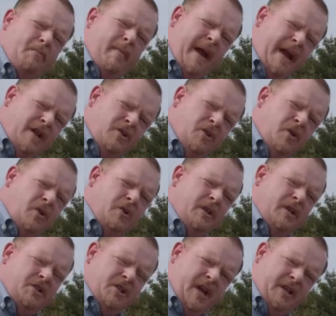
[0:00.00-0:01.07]
manual
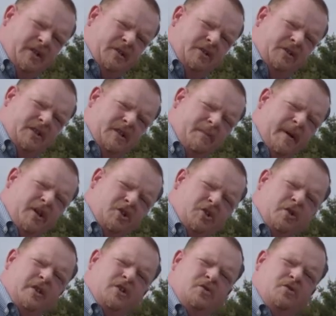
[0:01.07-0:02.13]
ejectors to make
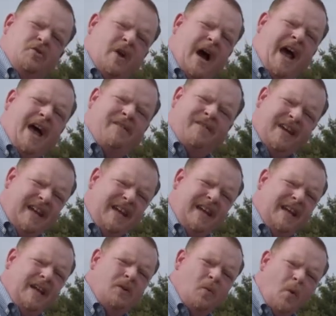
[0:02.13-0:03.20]
sure that you do not have
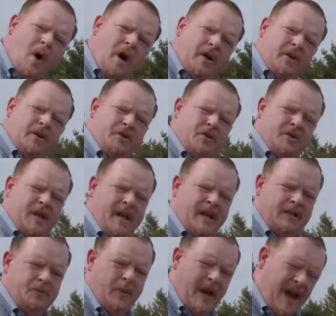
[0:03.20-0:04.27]
any water in your
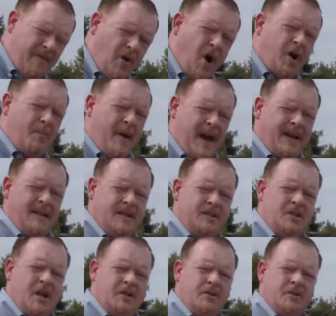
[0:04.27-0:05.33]
tanks. We have automatic
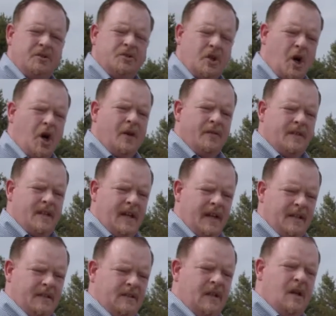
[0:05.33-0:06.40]
ejectors on the
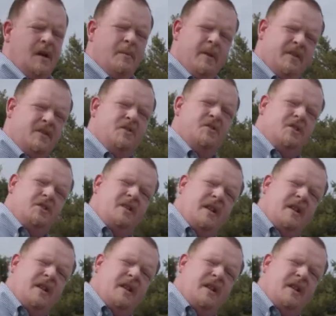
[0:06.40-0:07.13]
tanks, but this is just